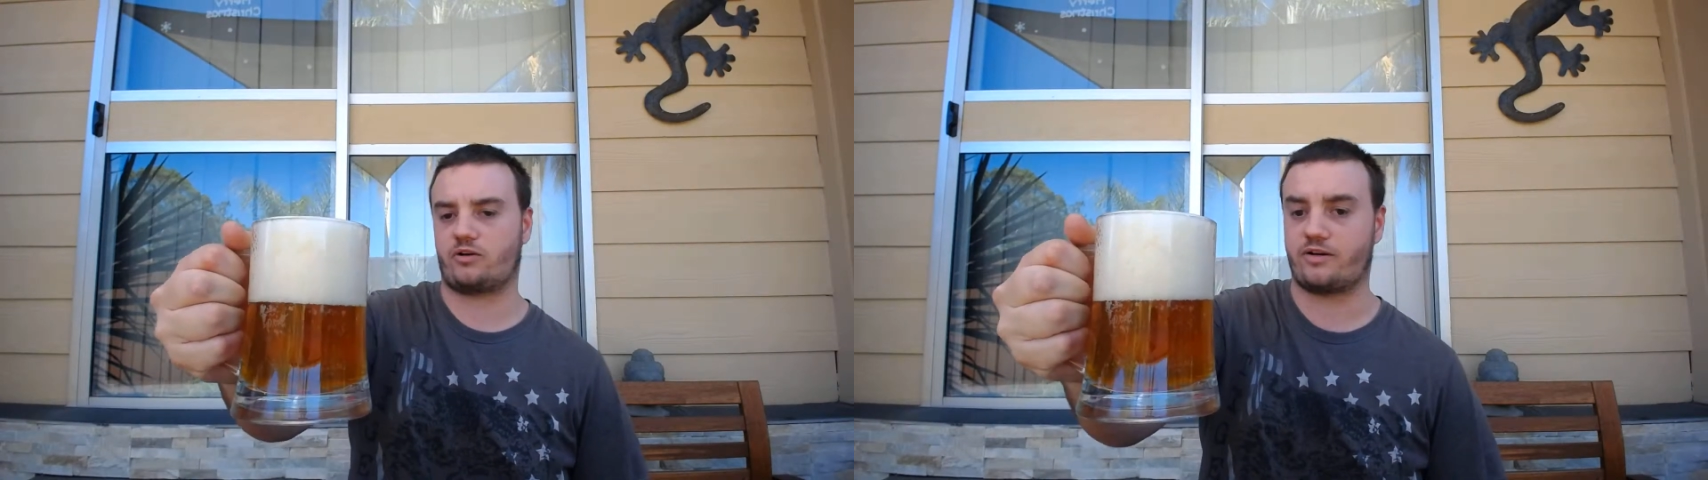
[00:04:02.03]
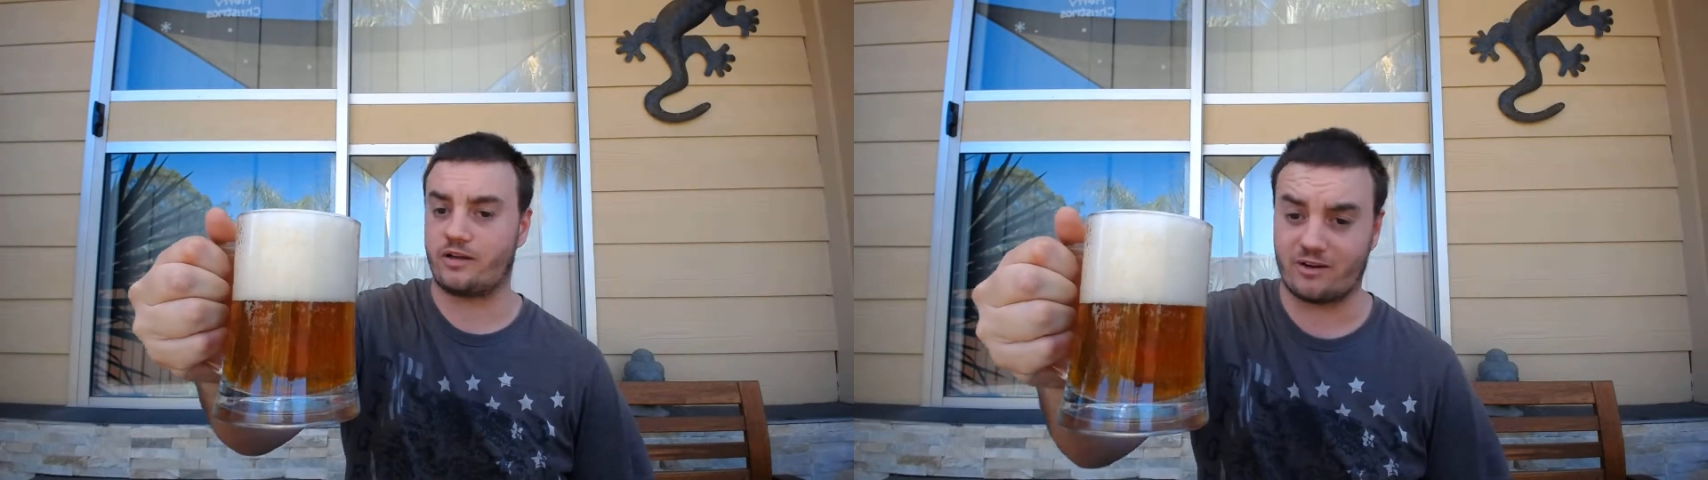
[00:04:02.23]

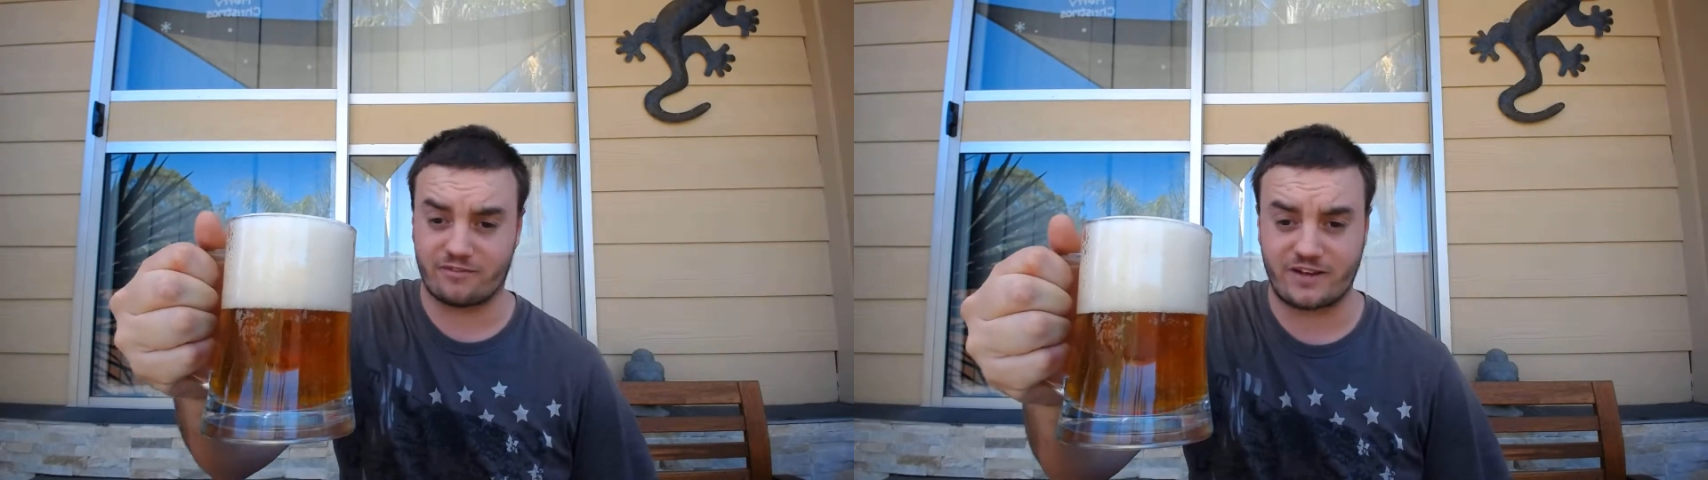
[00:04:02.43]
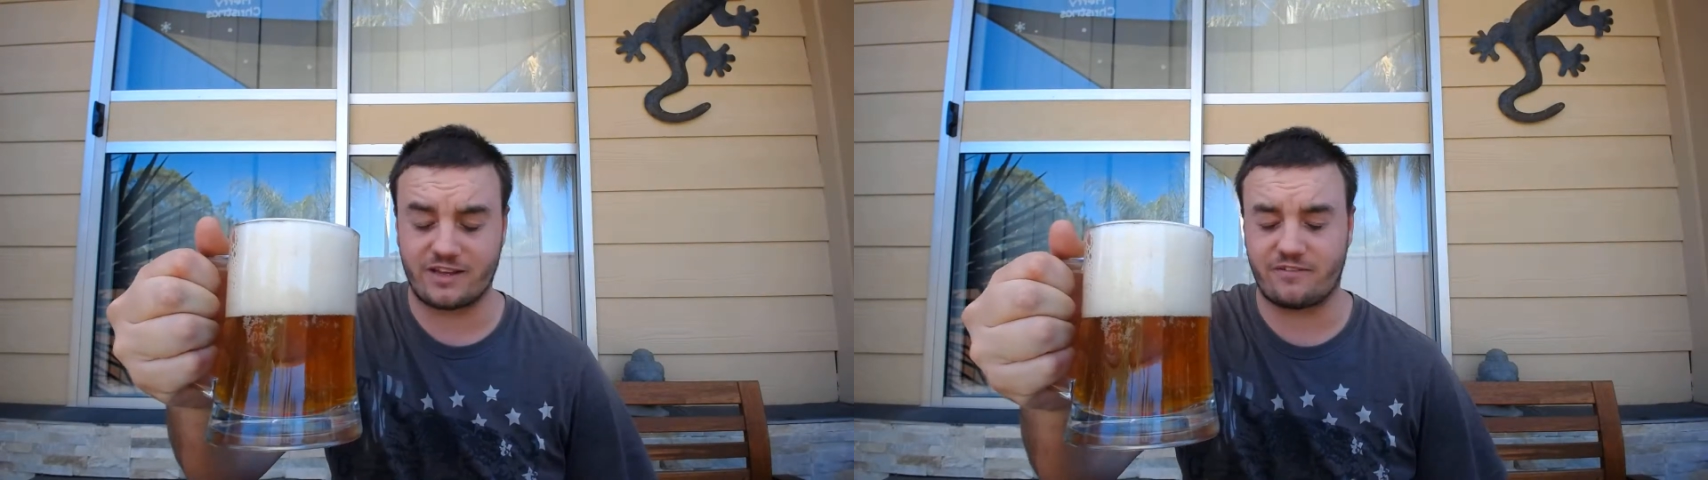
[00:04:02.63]
on how
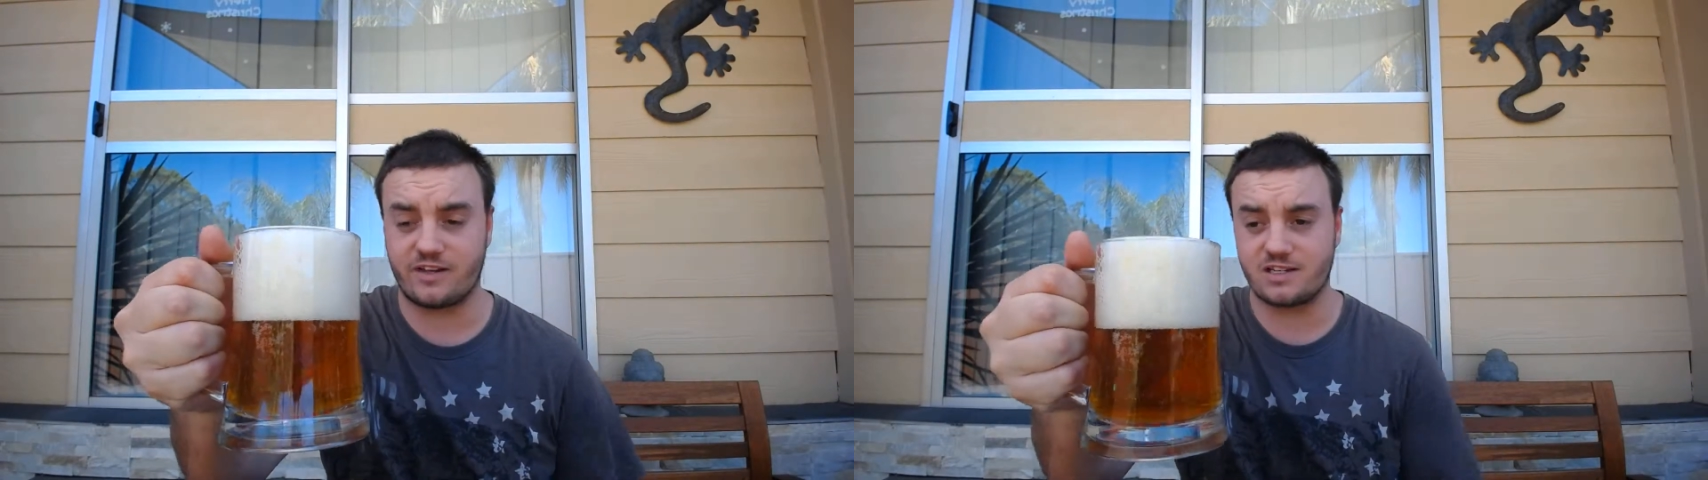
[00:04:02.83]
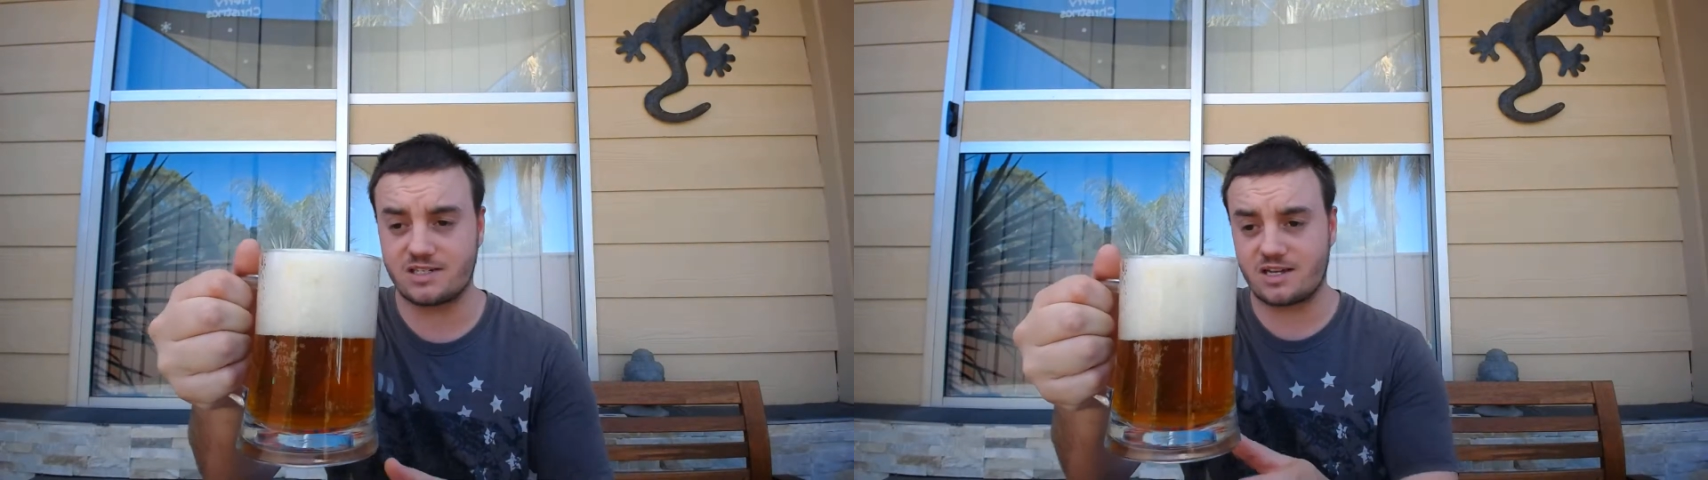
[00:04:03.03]
fat your
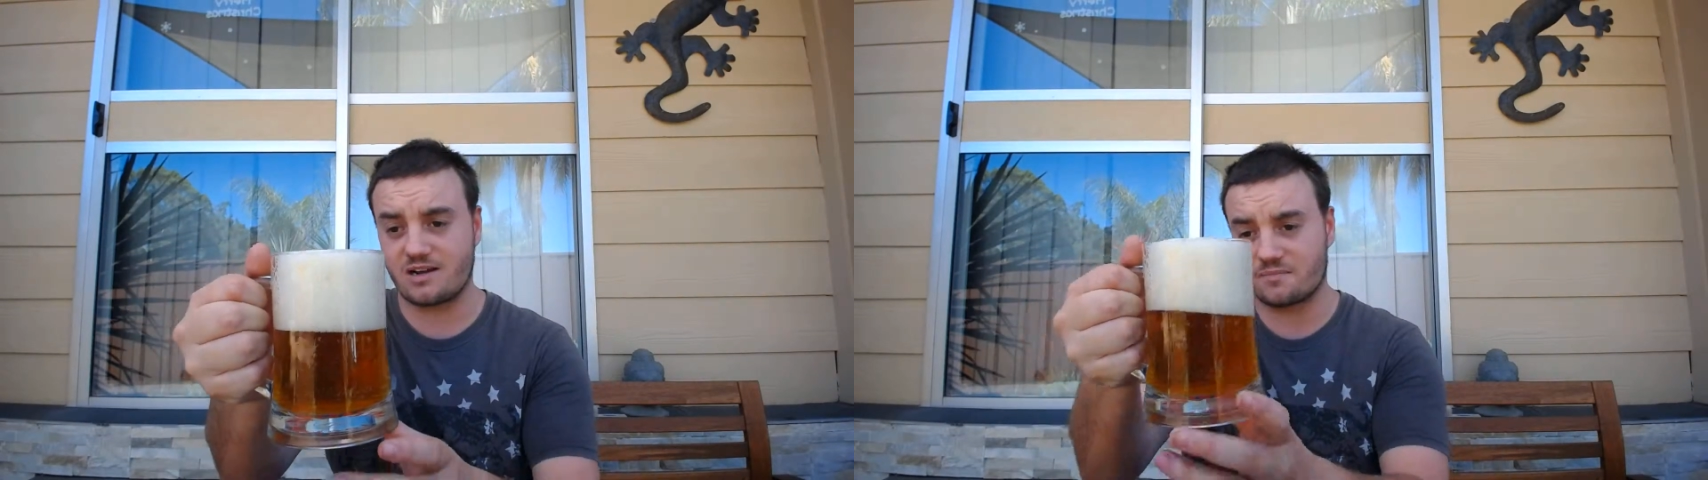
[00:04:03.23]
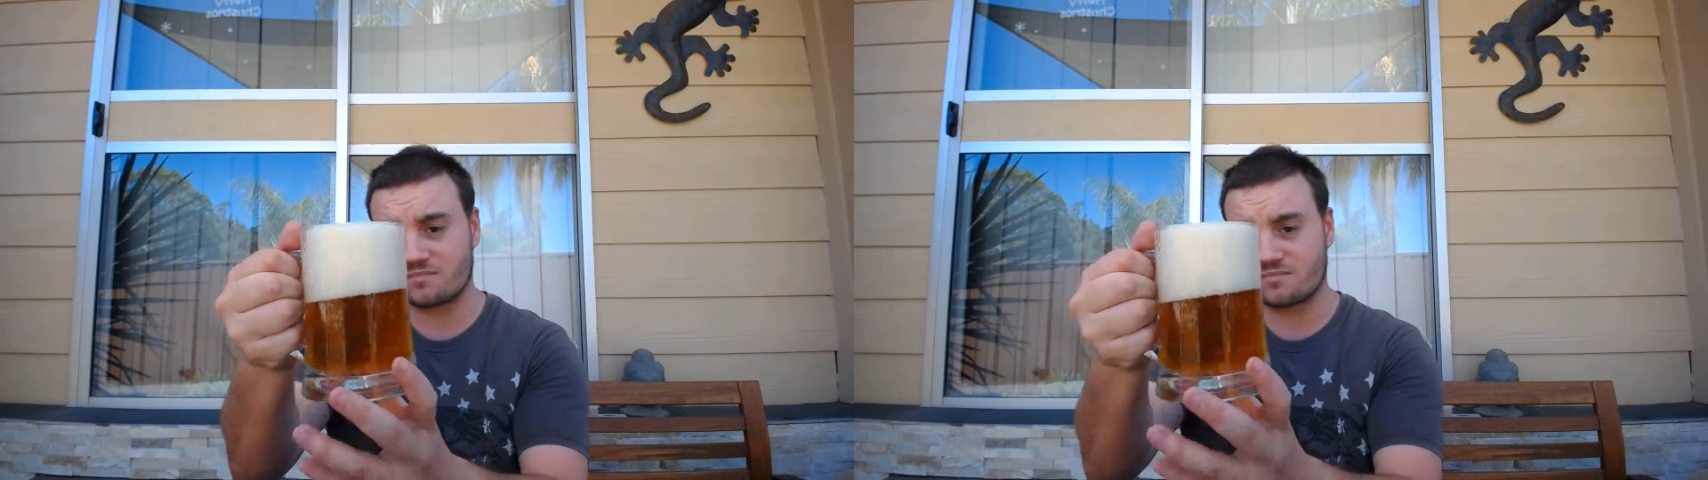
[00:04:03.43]
fingers are.